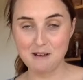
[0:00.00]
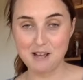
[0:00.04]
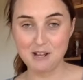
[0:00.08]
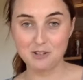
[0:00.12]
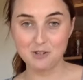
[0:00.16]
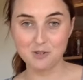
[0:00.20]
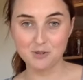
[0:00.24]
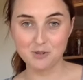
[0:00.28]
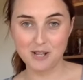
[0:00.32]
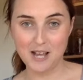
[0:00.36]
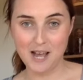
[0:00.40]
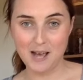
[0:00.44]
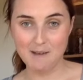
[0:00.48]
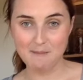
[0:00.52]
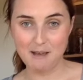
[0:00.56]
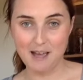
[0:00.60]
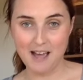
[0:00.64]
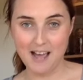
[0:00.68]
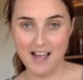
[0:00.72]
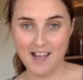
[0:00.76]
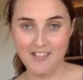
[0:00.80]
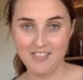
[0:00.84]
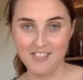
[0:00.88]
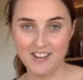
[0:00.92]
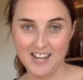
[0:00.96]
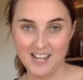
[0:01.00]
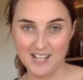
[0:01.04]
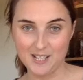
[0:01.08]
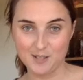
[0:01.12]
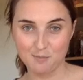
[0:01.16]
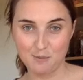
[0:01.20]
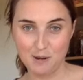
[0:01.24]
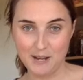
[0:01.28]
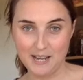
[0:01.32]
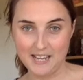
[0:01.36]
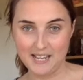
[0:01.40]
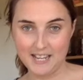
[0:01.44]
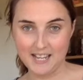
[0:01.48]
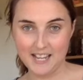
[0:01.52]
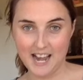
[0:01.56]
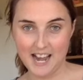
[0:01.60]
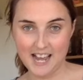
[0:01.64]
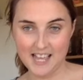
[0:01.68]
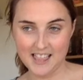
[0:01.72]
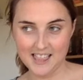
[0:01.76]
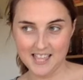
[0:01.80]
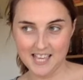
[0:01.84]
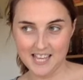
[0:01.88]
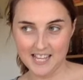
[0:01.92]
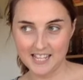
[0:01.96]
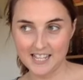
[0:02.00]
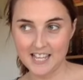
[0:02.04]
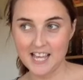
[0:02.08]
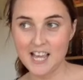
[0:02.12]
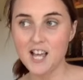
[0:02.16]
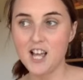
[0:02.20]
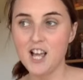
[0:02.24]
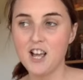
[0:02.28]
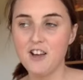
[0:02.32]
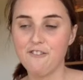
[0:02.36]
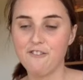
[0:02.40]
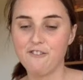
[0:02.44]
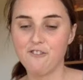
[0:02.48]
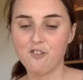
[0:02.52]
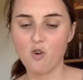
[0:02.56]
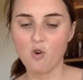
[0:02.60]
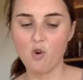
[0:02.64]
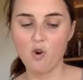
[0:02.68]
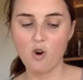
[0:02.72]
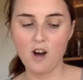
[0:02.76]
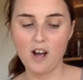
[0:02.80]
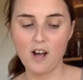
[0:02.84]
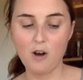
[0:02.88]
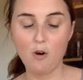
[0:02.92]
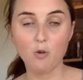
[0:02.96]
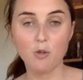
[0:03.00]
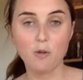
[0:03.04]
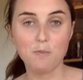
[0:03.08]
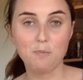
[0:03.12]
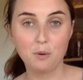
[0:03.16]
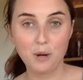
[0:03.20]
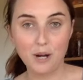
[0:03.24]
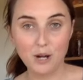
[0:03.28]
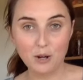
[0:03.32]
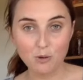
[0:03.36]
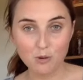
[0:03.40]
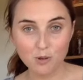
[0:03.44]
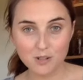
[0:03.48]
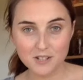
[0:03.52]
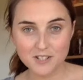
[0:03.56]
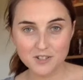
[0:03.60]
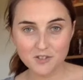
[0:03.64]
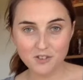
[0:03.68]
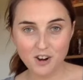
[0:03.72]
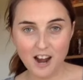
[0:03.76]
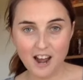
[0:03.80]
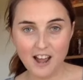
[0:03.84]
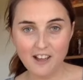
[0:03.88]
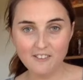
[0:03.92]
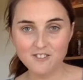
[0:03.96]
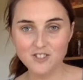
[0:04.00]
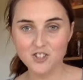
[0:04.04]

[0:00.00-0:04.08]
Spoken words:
do come out in the next week, I think, for all the pre-orders arrive.